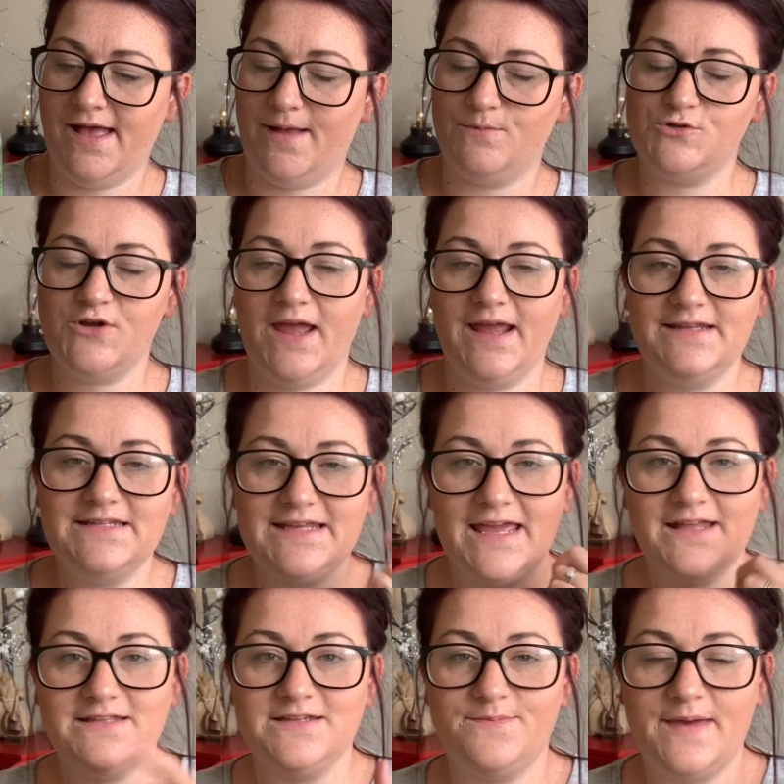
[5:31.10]
I'm trying to get
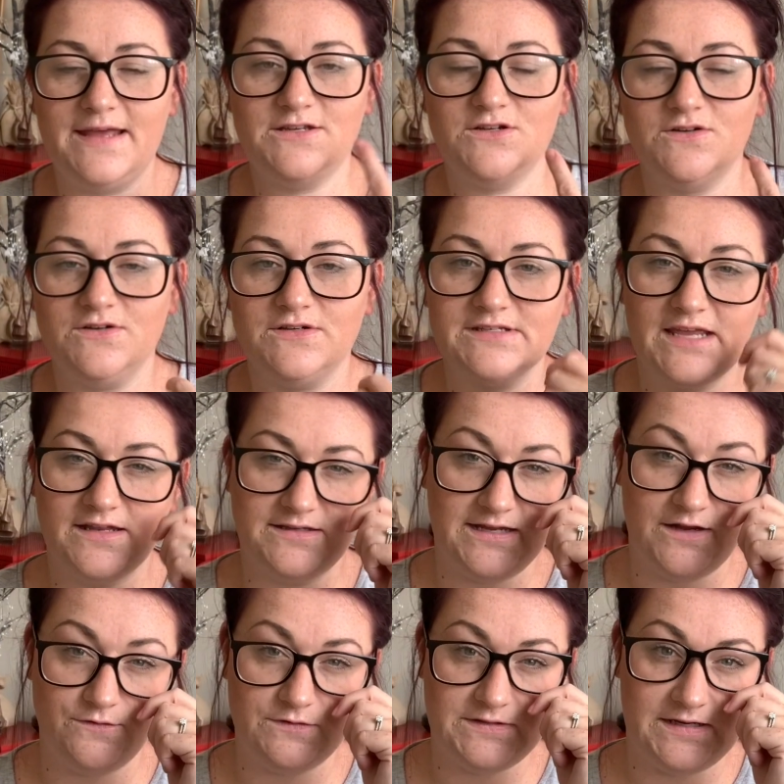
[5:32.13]
into better
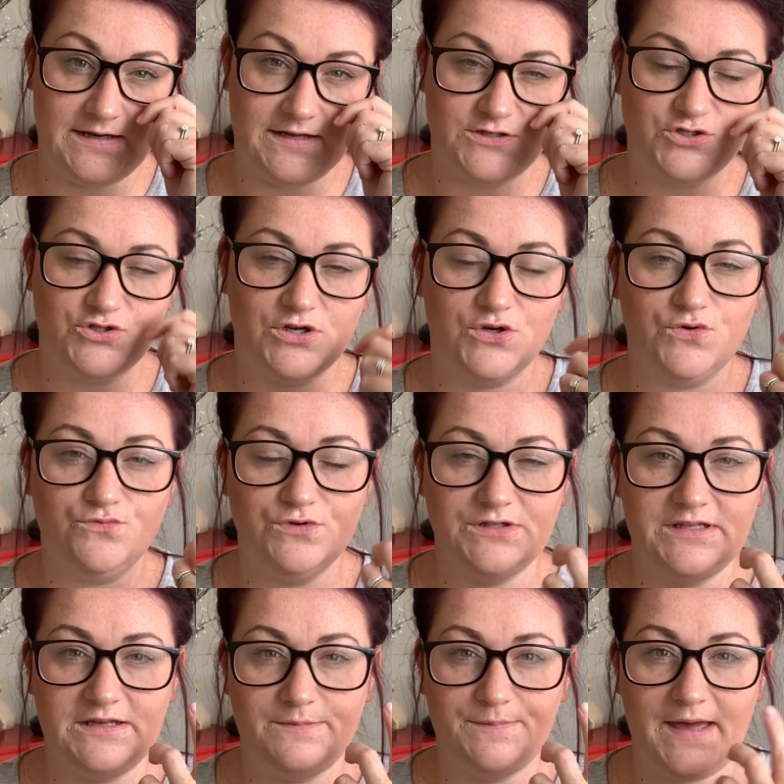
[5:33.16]
skincare routine. I struggle
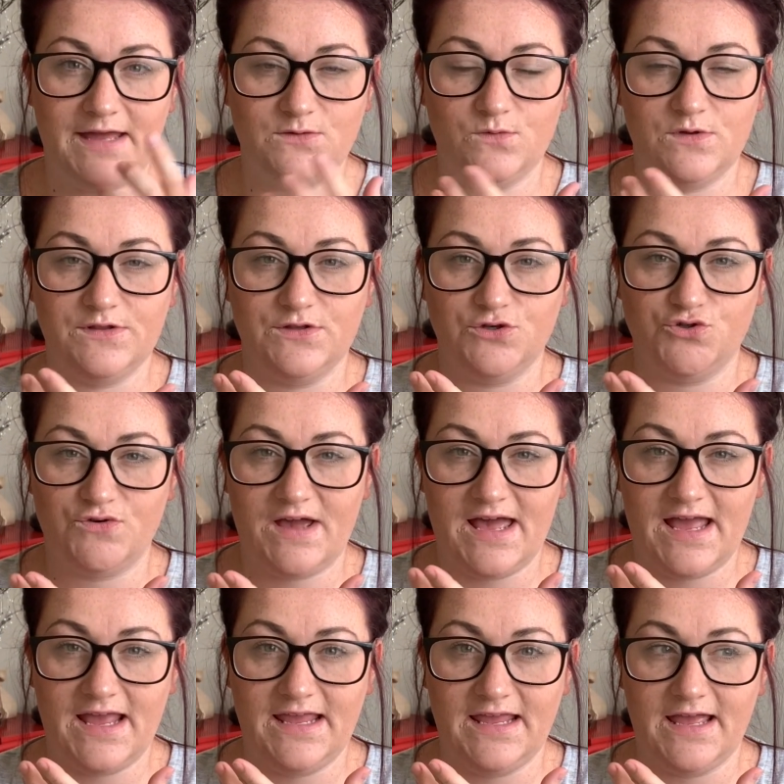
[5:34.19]
really bad with
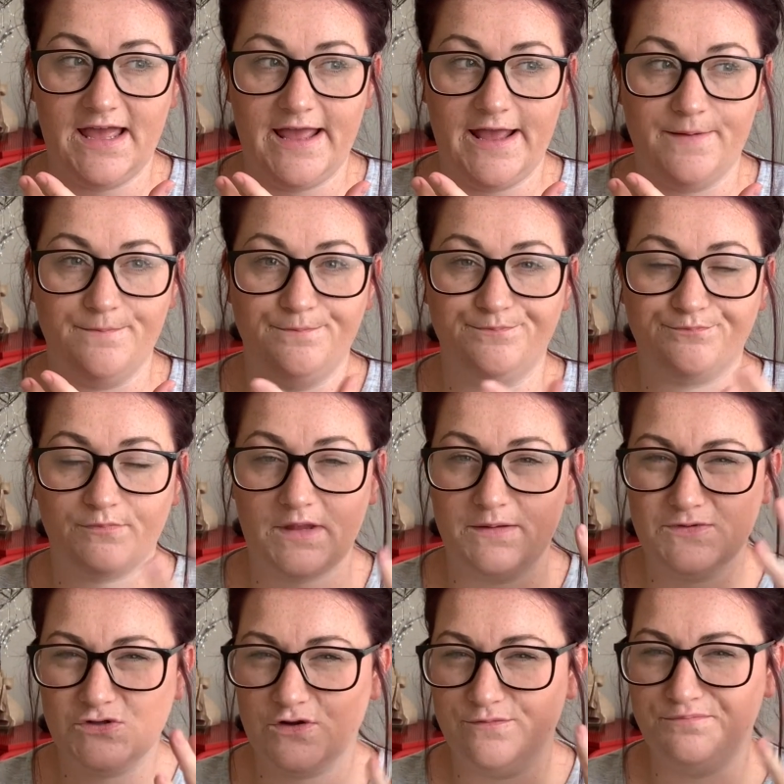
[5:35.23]
dry
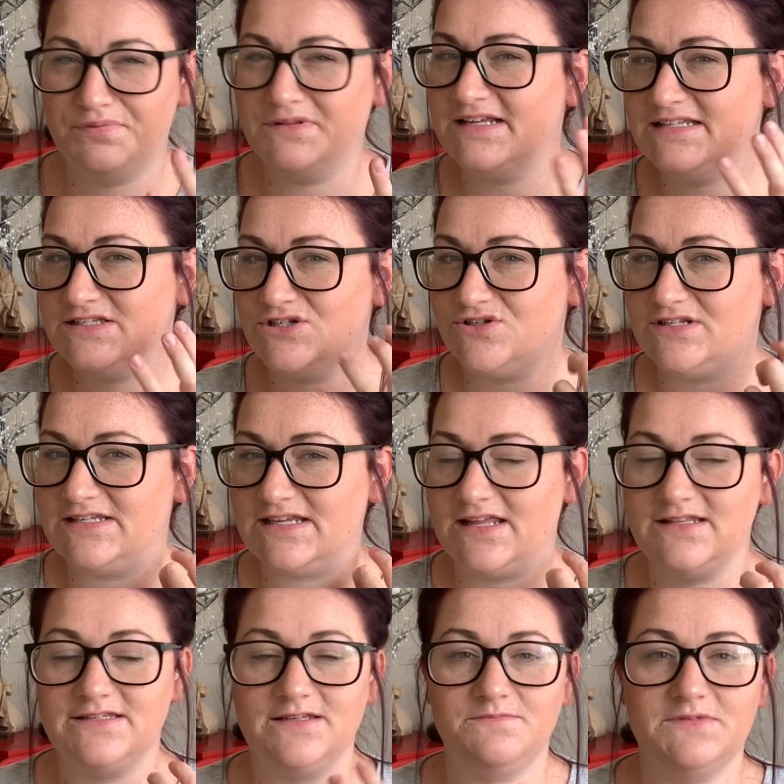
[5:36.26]
sort of blistered
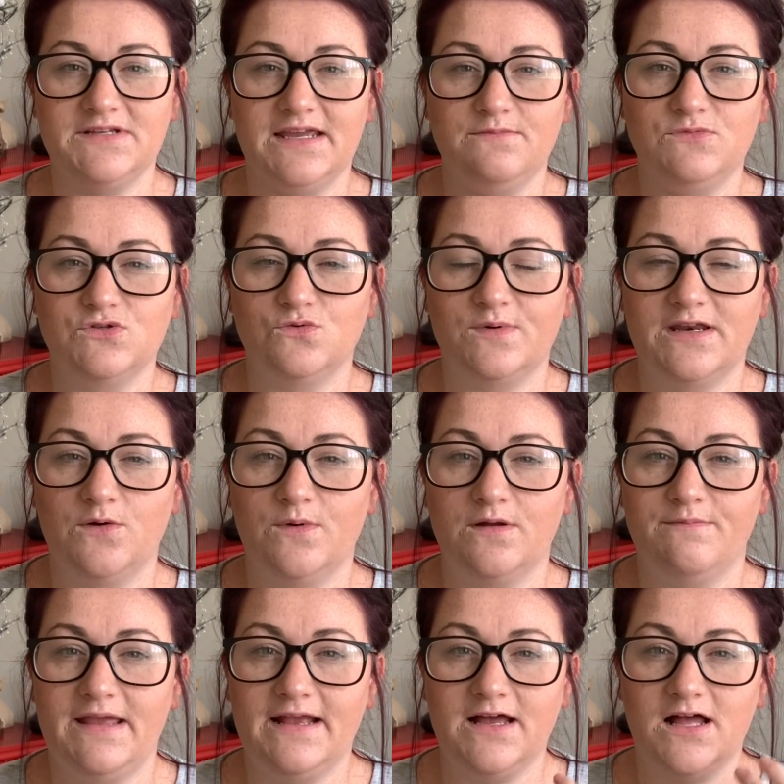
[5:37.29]
skin sometimes, so when I wear
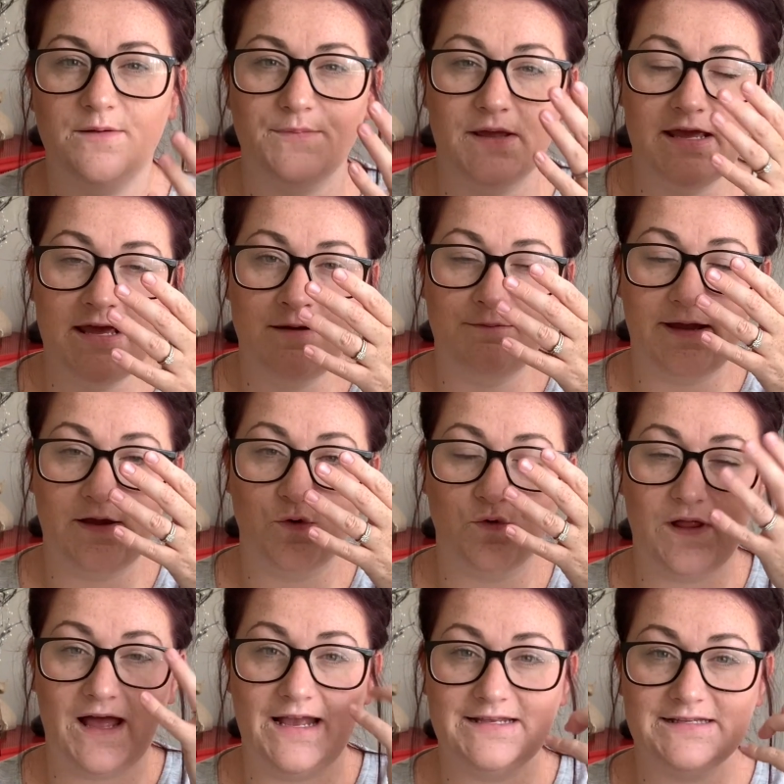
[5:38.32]
makeup my whole
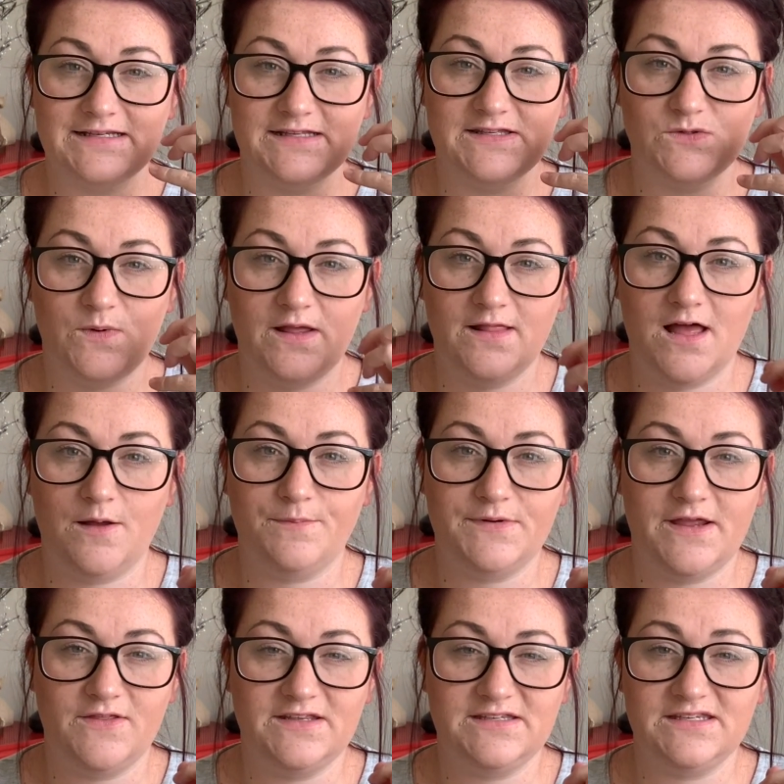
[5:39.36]
eyes can swell up.
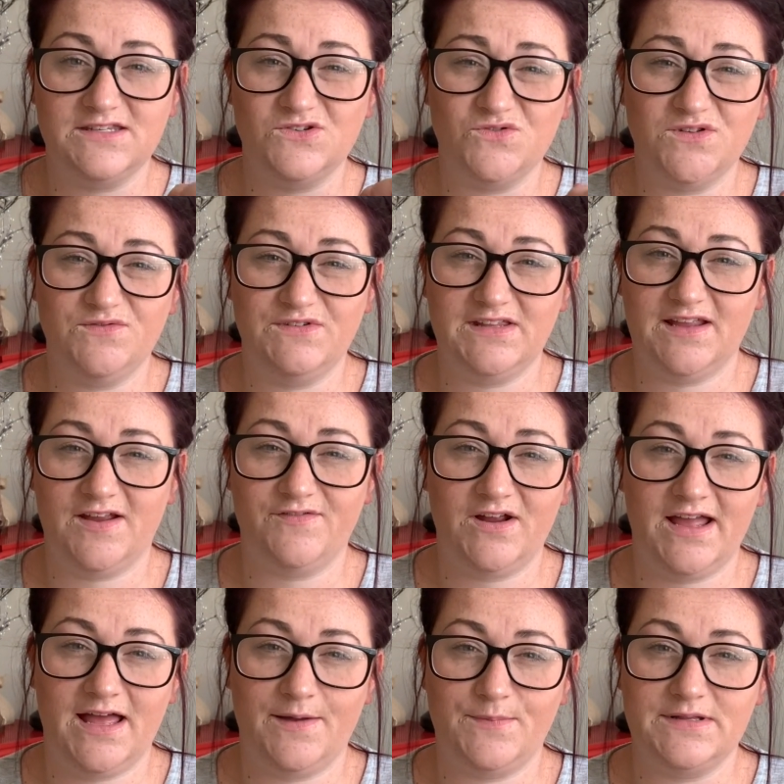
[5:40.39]
Now this has only really ever
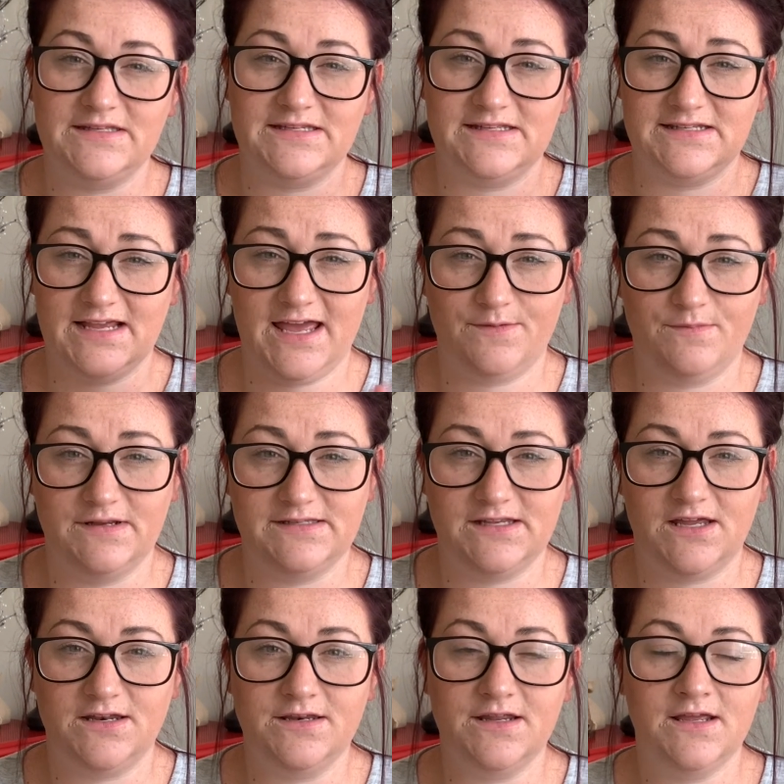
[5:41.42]
happened since I had my
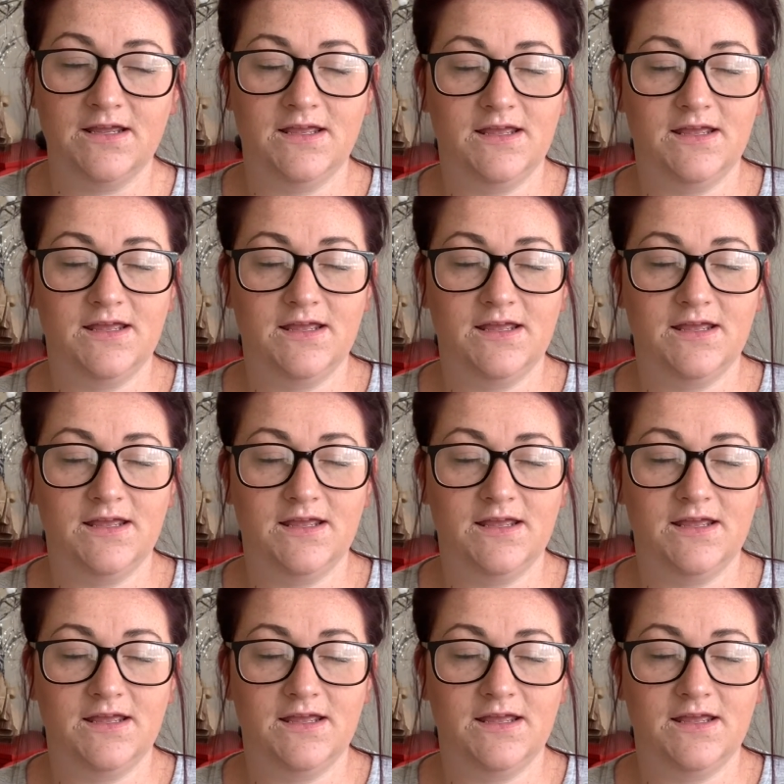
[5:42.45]
son.